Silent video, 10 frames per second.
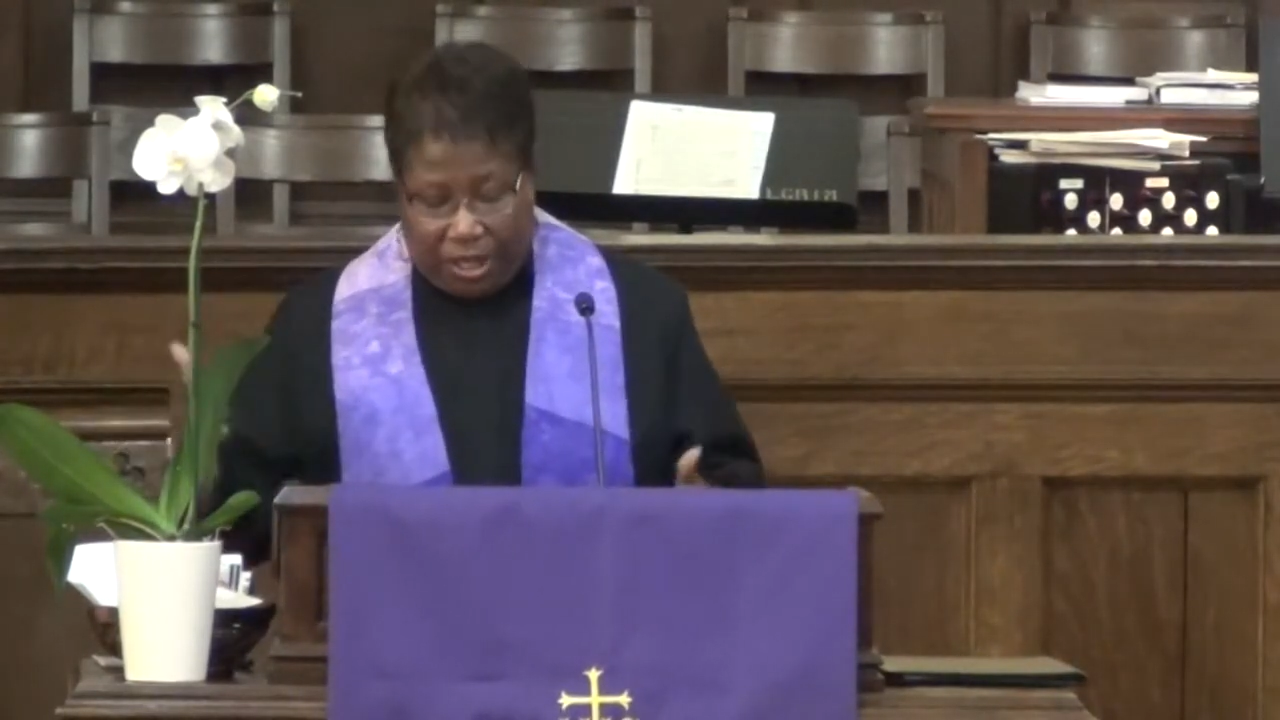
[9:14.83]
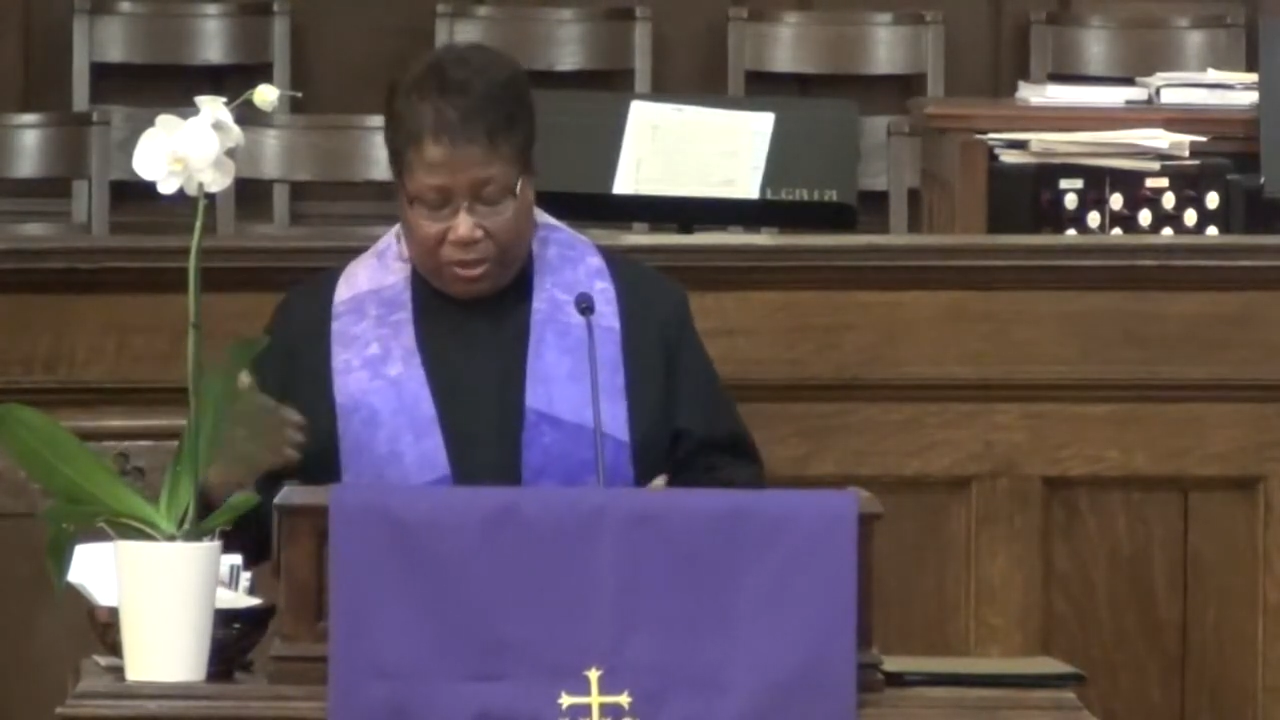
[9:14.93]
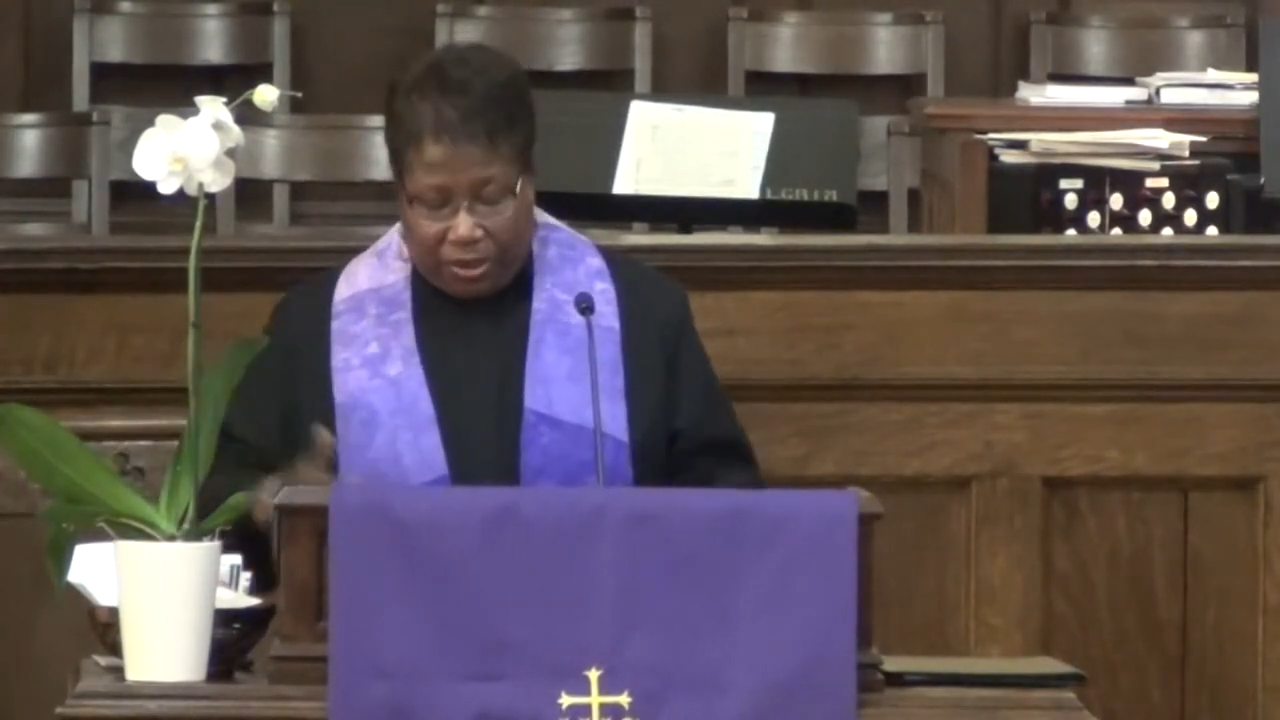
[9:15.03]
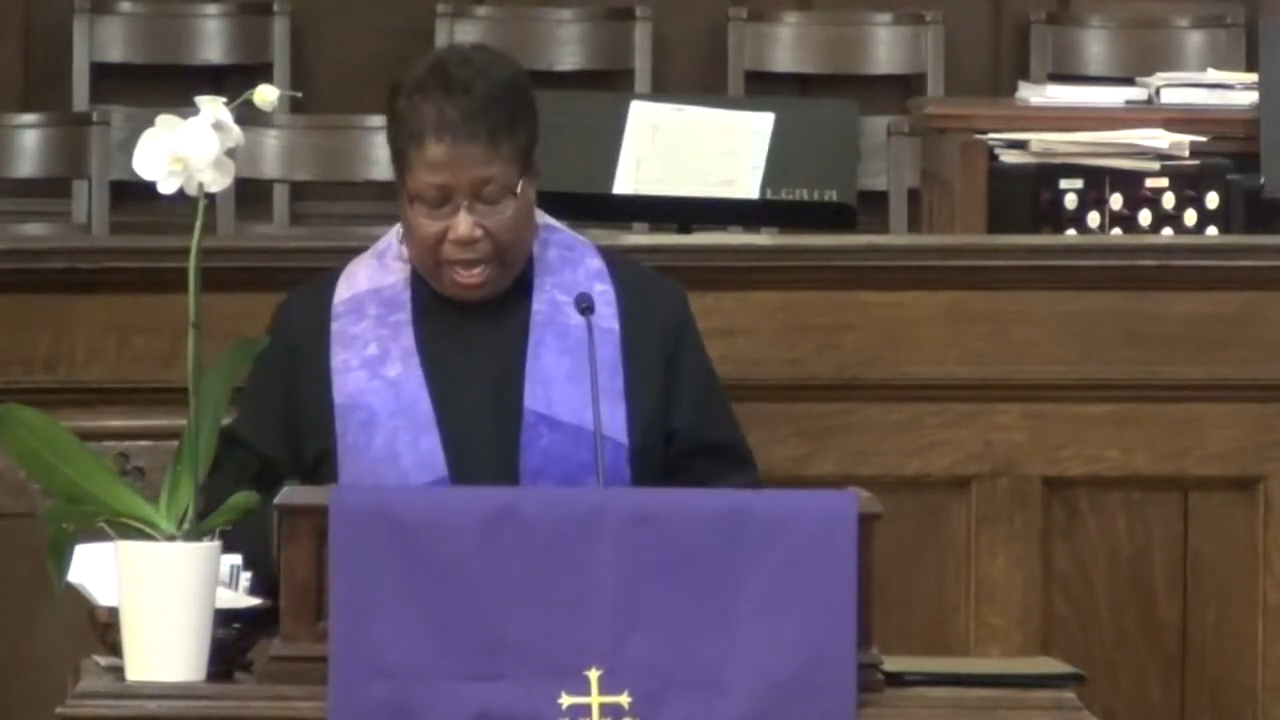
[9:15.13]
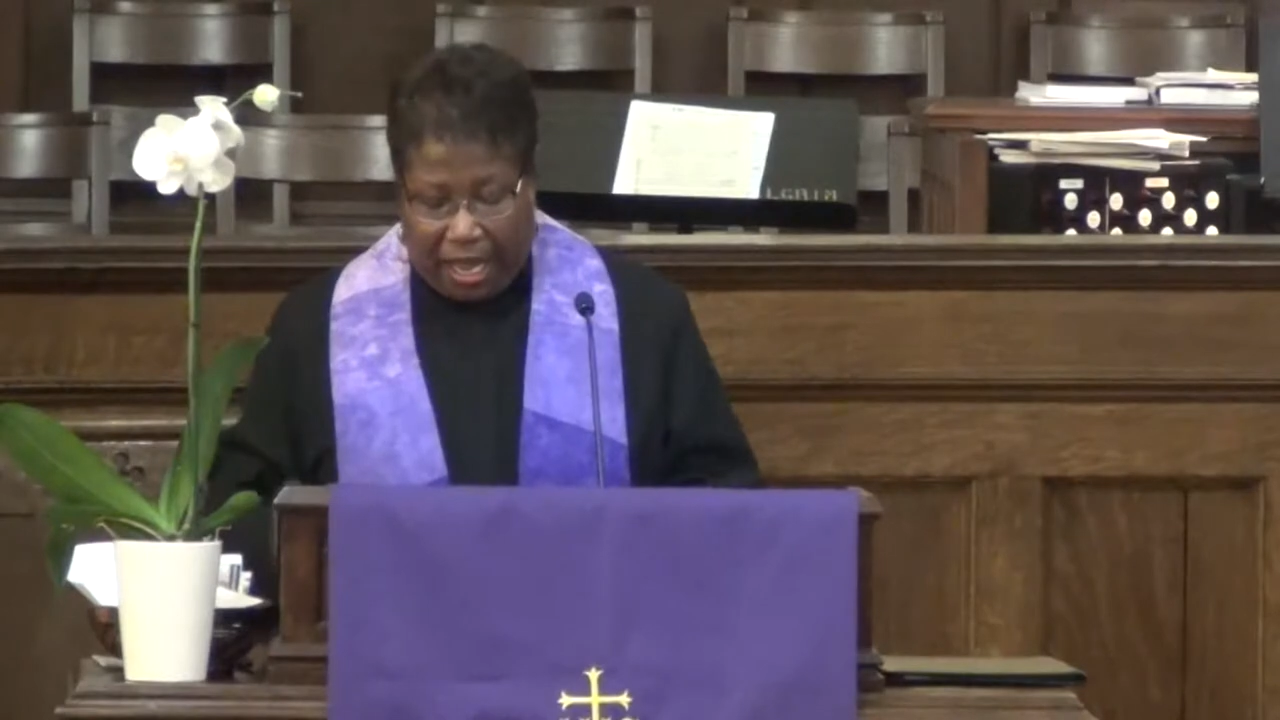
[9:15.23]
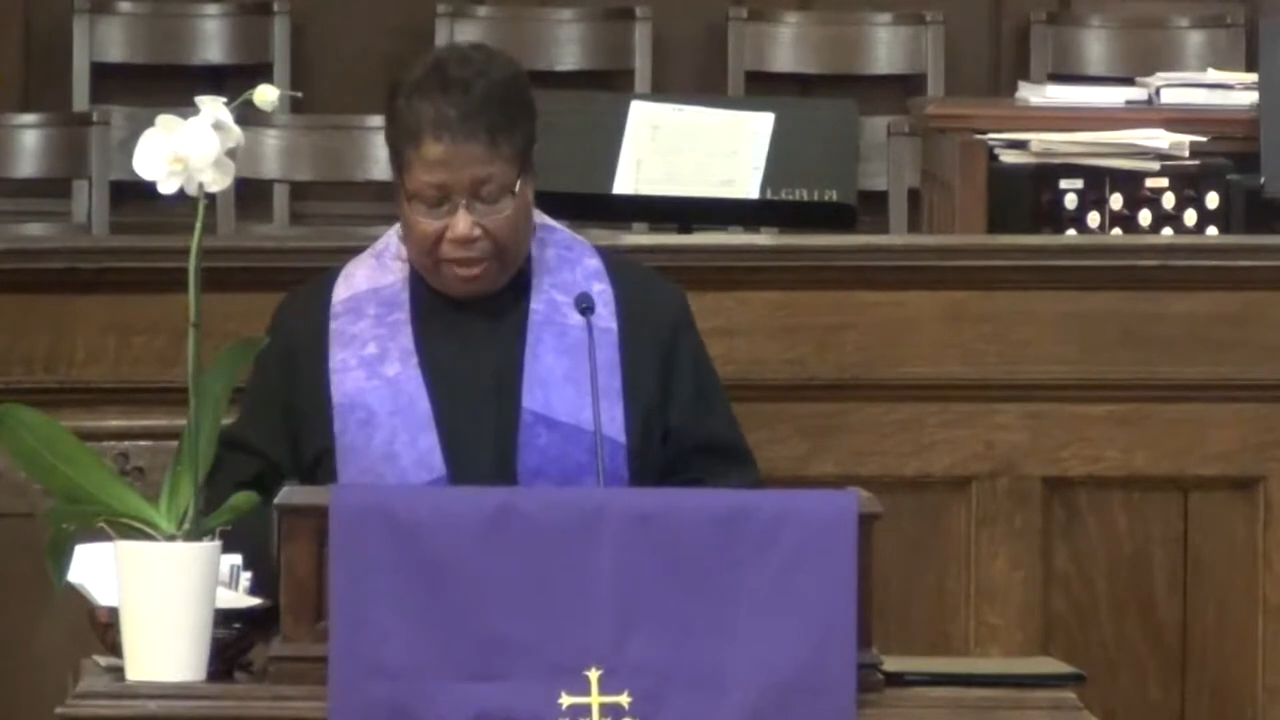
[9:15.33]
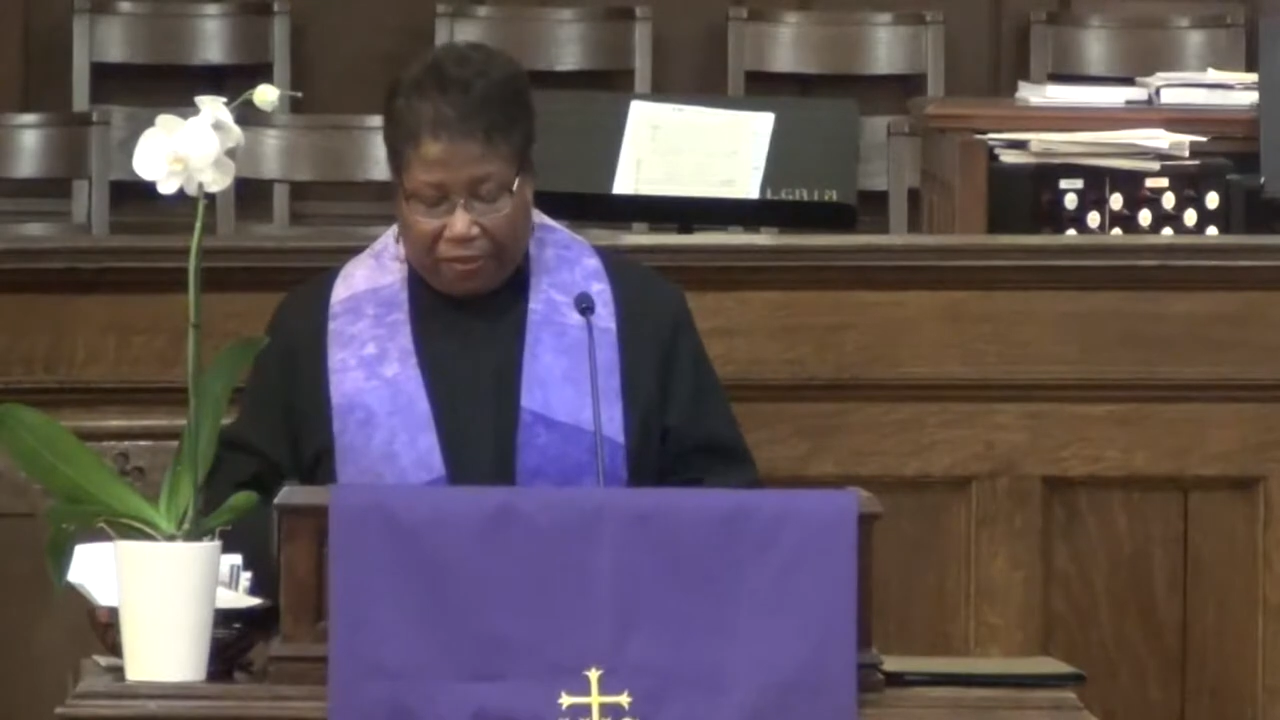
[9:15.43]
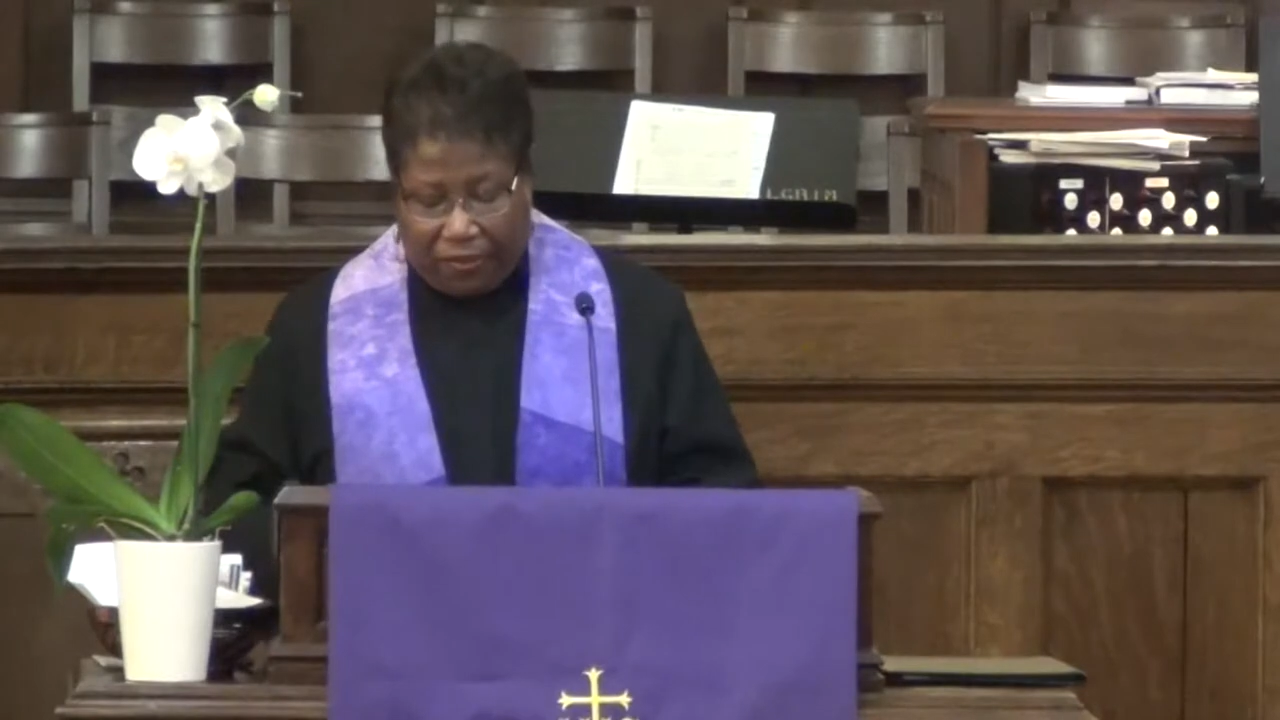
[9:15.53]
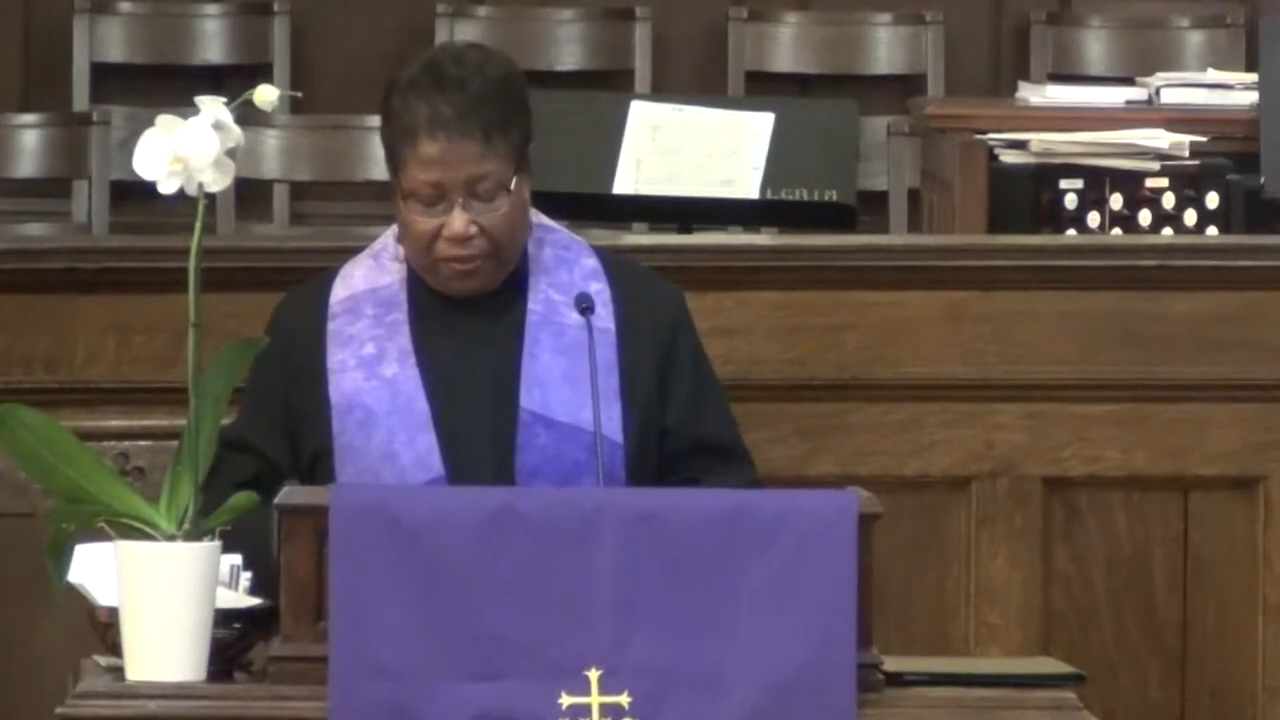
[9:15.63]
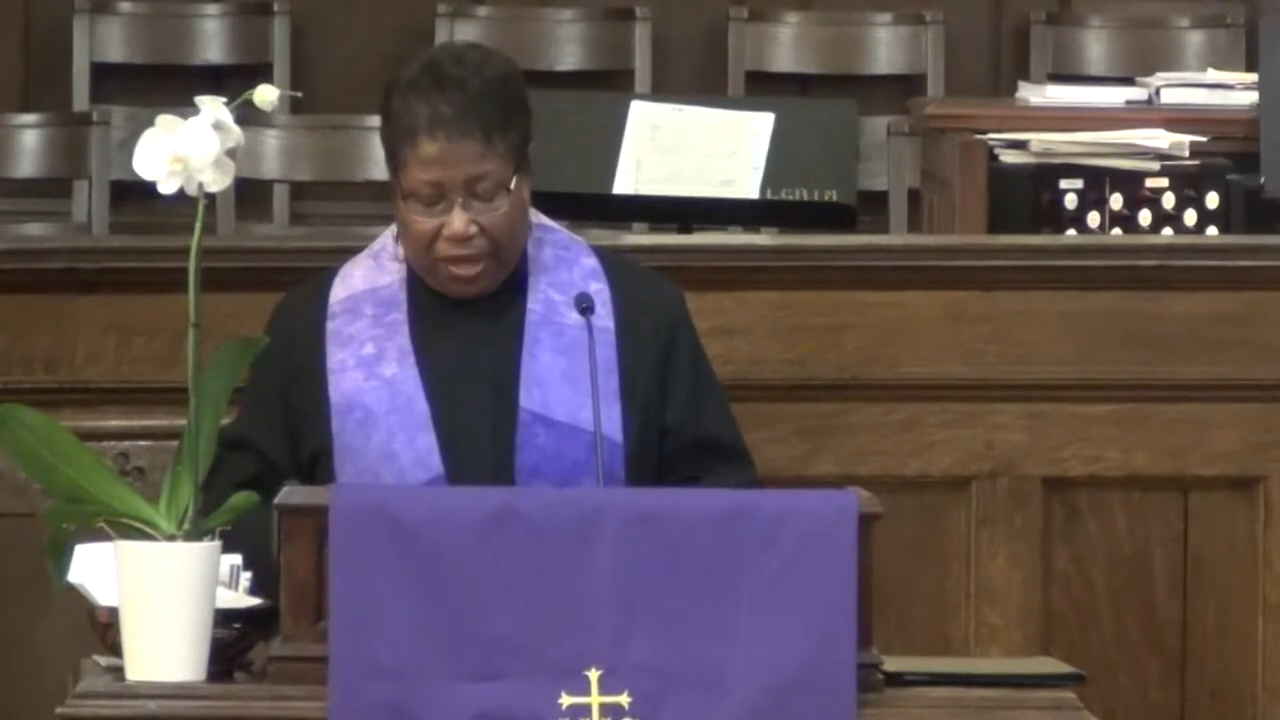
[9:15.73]
new
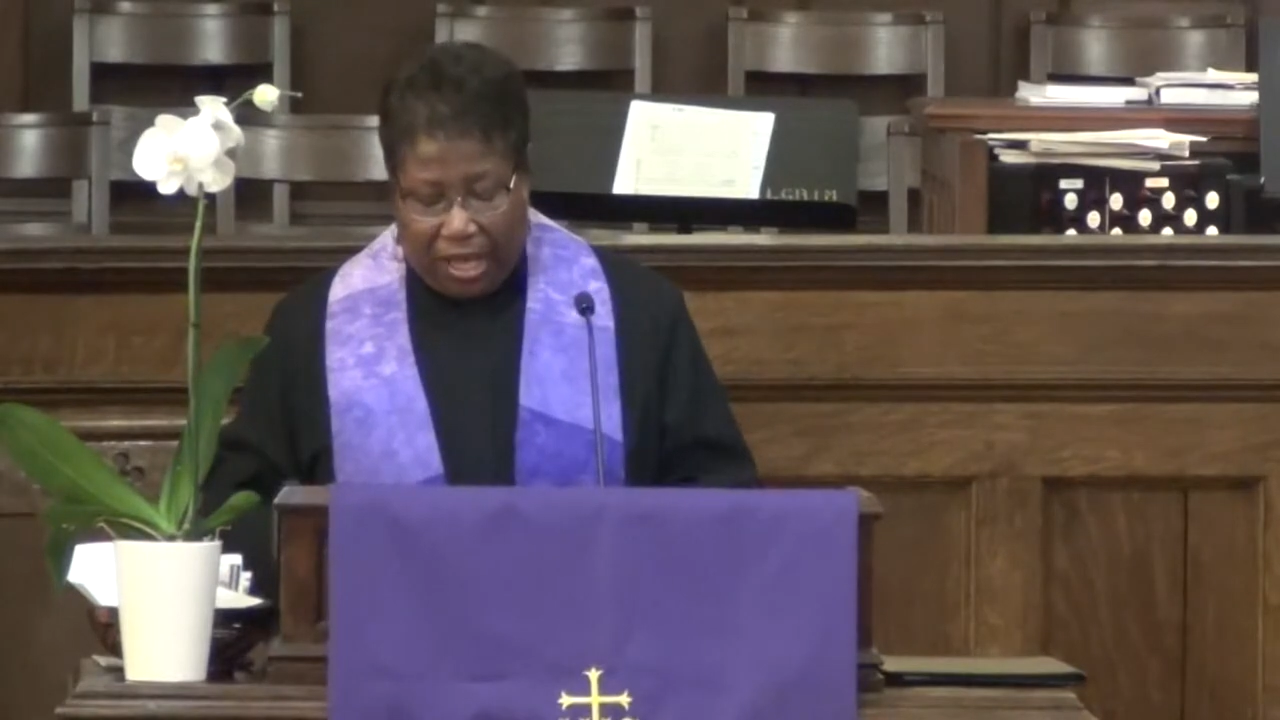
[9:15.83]
life,